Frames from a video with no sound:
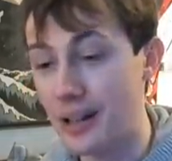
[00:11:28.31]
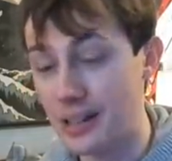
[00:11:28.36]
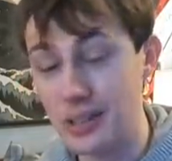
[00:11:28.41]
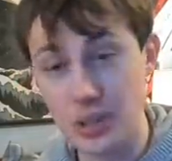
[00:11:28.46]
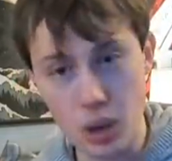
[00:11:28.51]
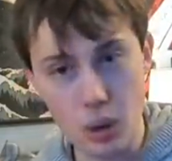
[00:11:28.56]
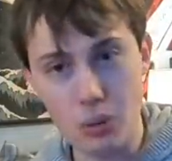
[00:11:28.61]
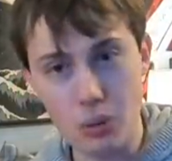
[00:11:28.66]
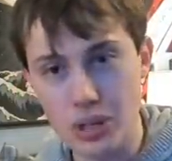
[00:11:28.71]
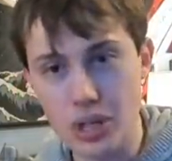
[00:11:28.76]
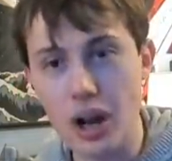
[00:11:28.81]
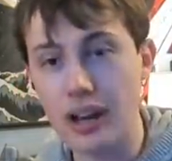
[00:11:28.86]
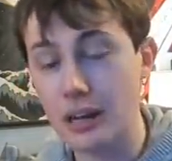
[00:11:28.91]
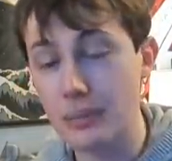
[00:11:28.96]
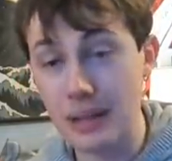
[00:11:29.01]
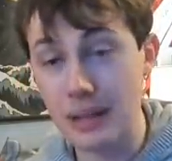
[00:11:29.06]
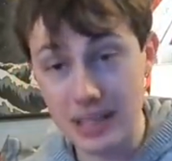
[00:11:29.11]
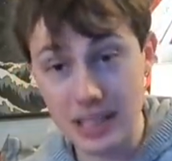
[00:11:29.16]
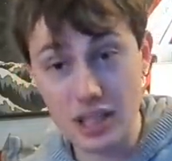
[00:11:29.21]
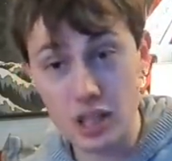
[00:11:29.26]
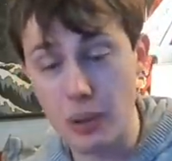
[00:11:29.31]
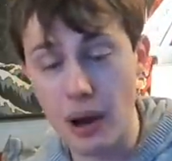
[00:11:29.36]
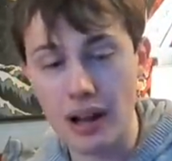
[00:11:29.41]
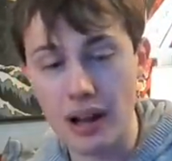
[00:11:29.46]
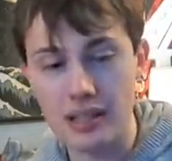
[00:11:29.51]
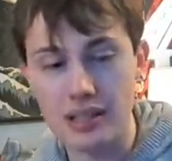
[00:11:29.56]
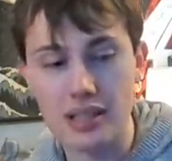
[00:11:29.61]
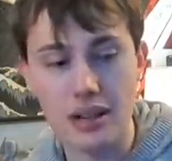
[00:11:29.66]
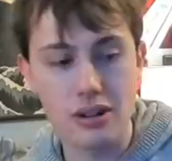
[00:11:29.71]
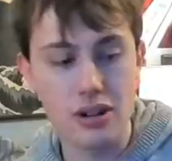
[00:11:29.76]
And so we're talking about the
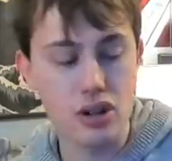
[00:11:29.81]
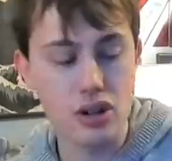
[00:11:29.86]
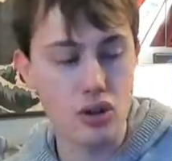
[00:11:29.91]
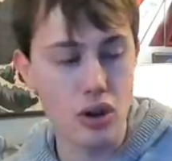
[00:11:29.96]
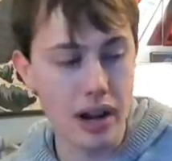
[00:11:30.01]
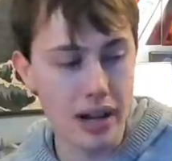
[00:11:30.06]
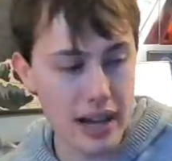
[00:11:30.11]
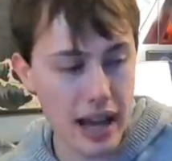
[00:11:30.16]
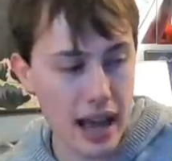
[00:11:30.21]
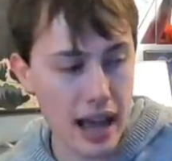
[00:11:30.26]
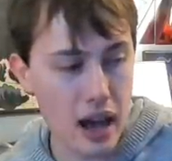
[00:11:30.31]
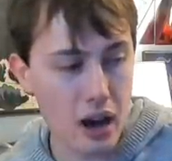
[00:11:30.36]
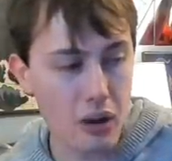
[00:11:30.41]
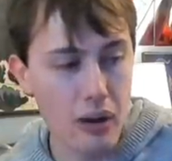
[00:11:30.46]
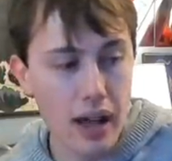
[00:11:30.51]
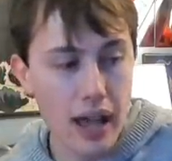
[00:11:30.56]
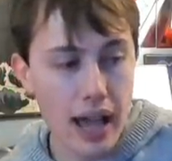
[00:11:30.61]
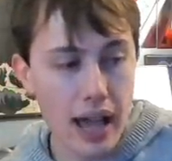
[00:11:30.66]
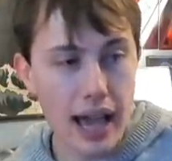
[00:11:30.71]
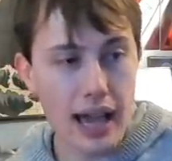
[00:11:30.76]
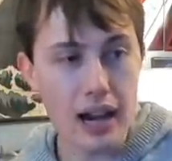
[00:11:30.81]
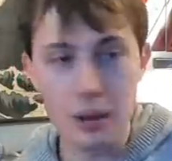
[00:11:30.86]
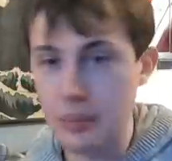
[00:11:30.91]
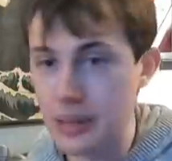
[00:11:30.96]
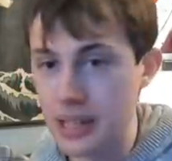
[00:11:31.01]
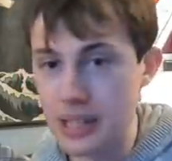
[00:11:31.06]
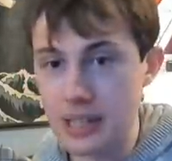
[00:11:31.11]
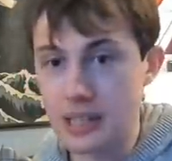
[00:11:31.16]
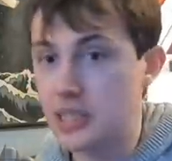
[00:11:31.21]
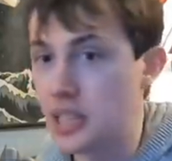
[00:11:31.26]
Espada series right now, and I'll
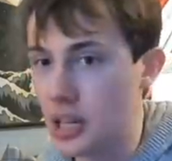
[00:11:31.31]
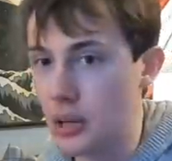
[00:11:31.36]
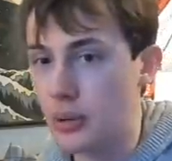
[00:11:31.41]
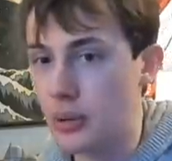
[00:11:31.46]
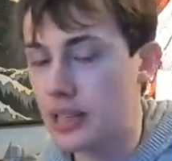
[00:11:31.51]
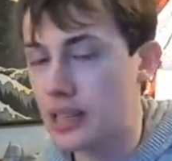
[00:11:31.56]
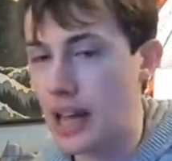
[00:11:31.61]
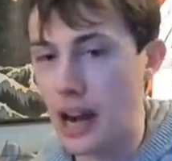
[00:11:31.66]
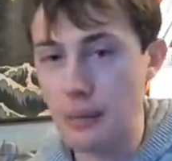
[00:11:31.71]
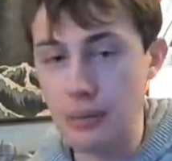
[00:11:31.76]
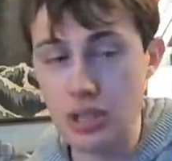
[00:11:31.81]
be continuing that.